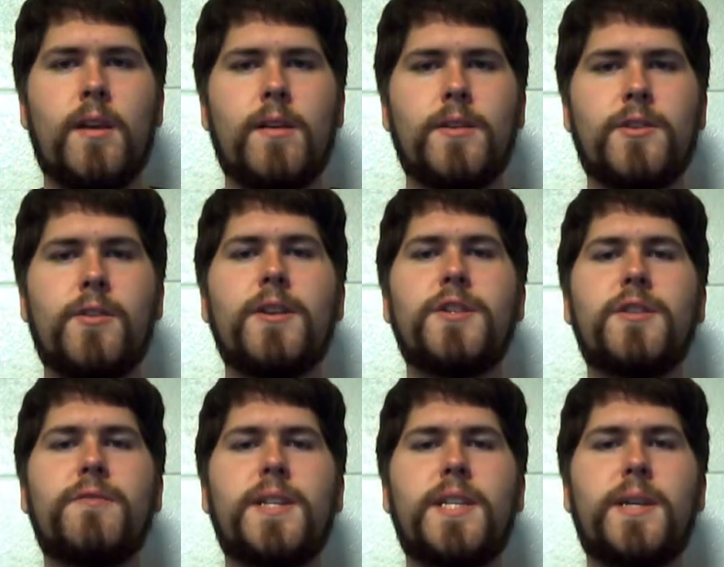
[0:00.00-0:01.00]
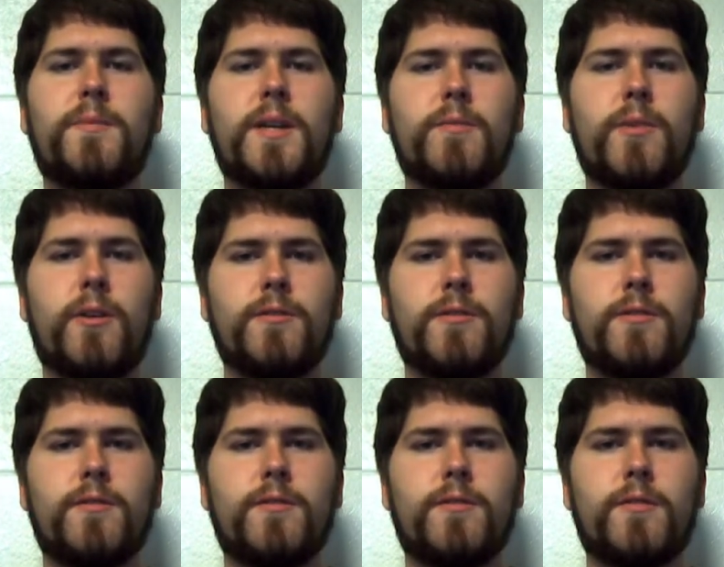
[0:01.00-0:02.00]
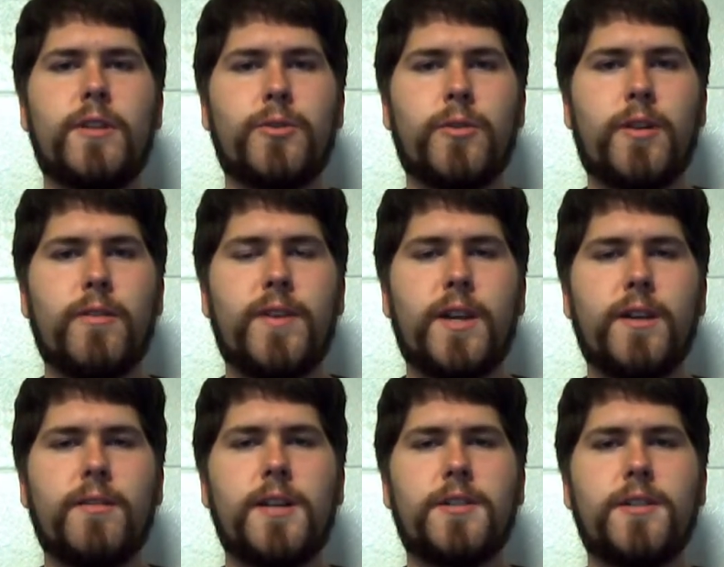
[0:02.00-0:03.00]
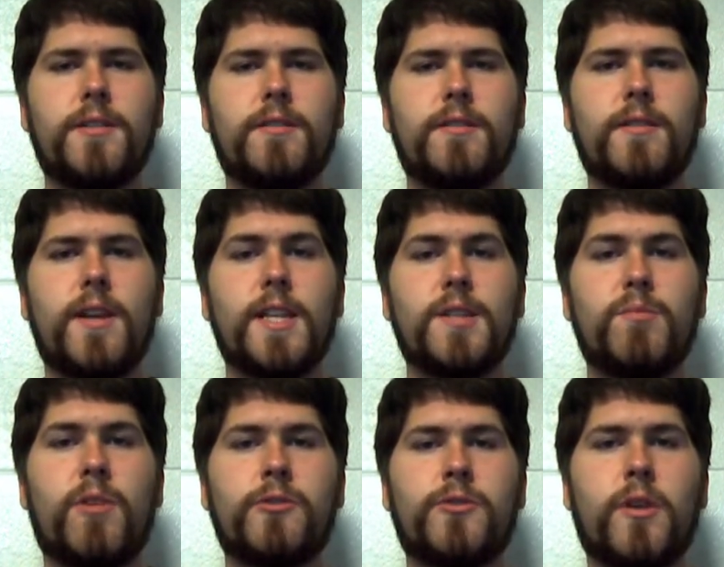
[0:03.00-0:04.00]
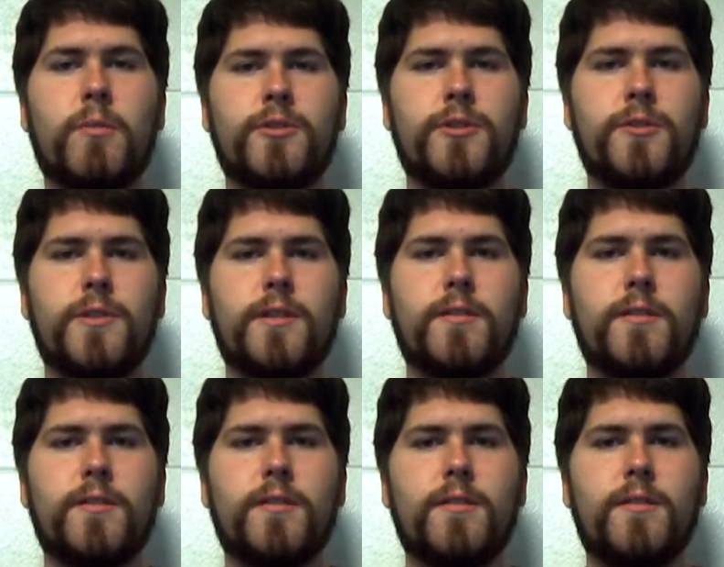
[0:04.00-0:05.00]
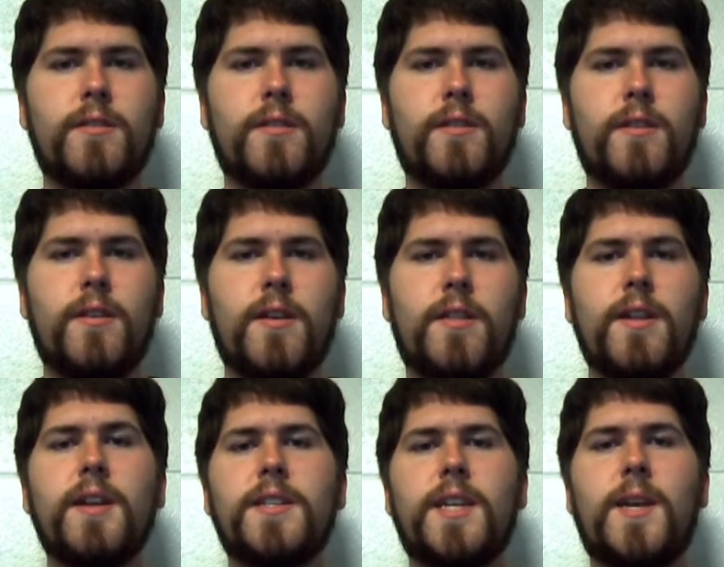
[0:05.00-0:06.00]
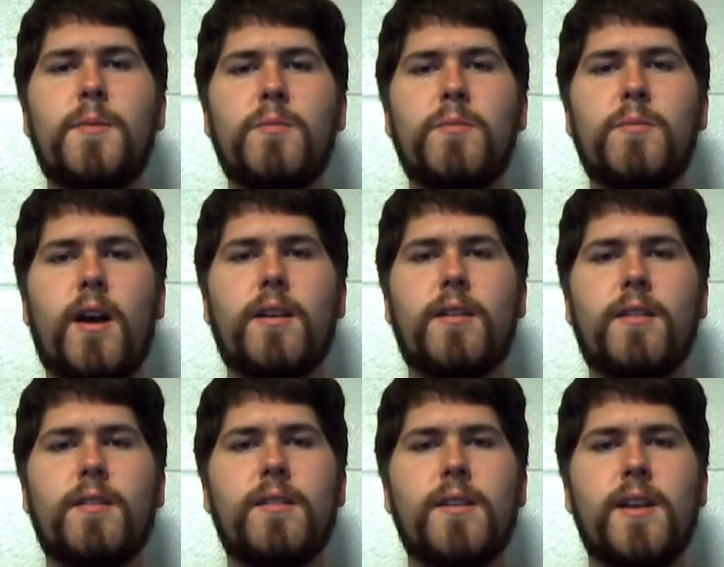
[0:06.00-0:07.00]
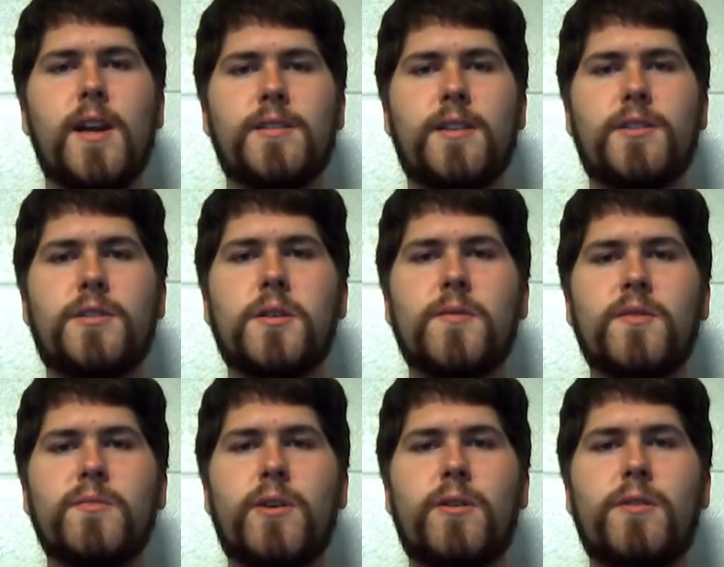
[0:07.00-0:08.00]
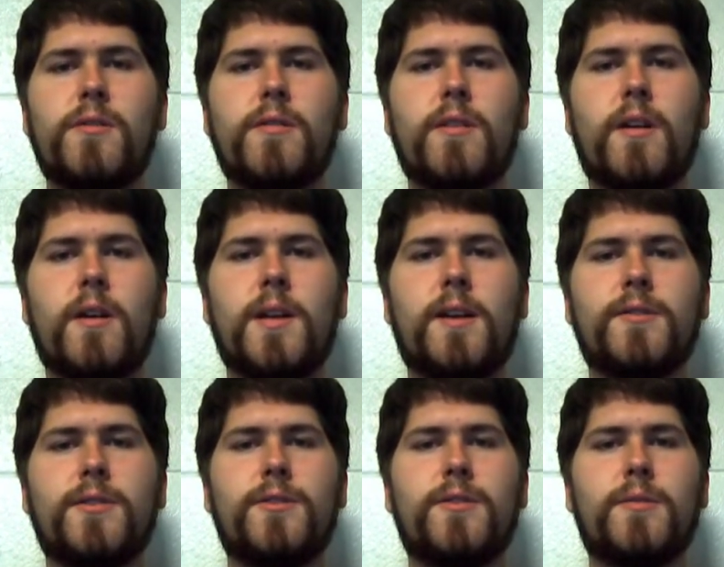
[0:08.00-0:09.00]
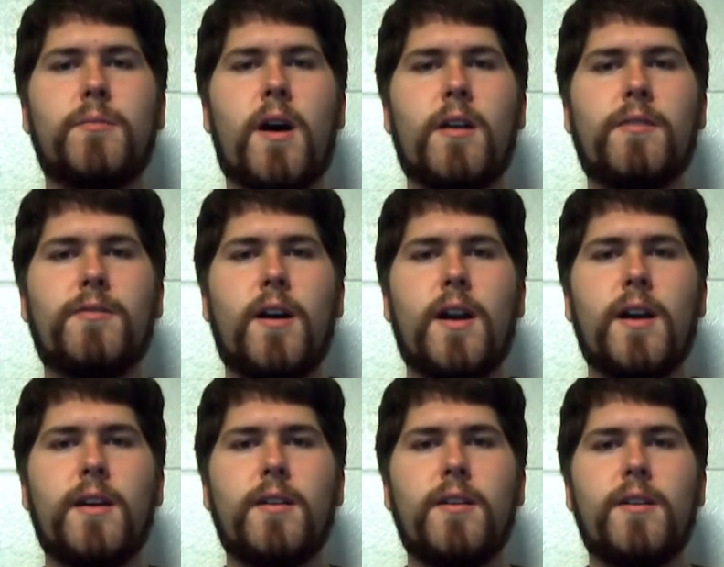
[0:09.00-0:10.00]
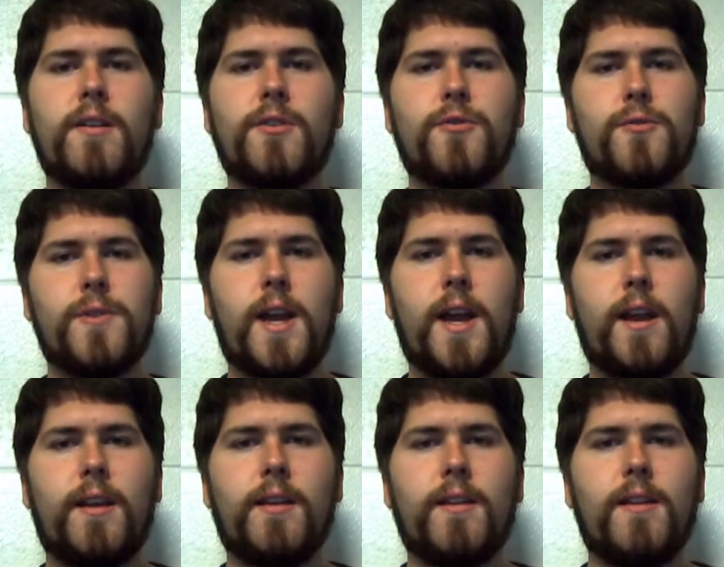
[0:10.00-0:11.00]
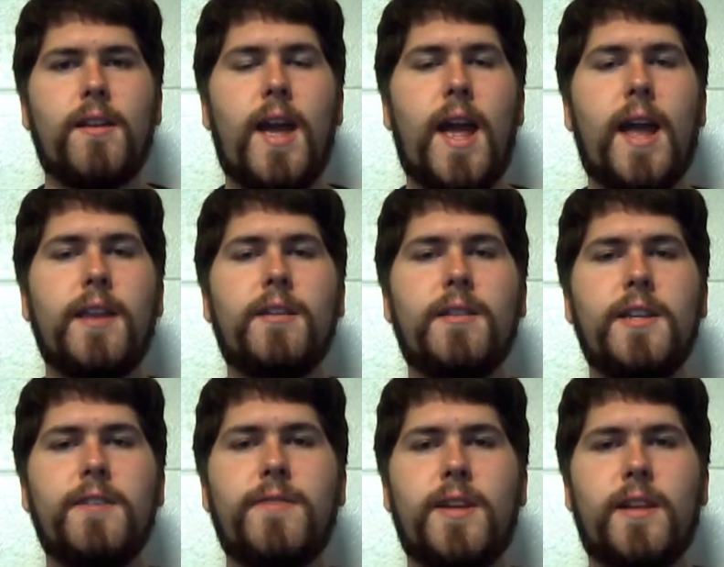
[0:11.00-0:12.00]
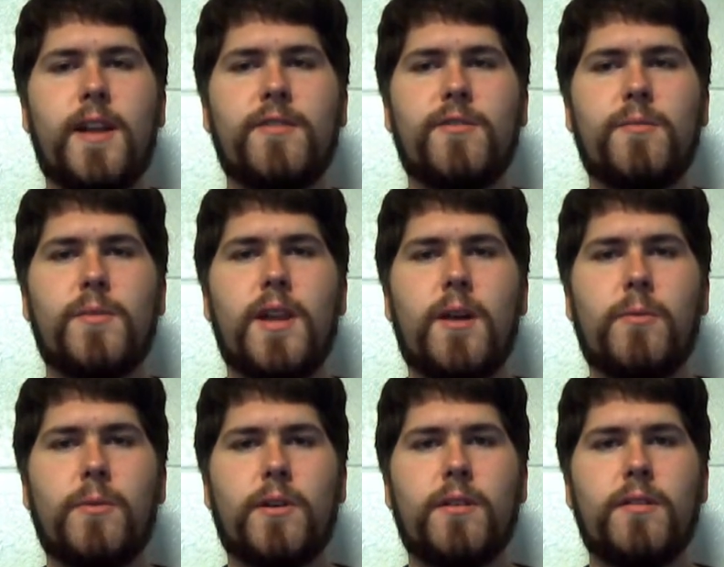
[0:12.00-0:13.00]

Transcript: So there's your VTP modes, a short configuration and a small troubleshooting. Things to keep in mind is that server mode allows you to modify, create, and delete VLANs from the network.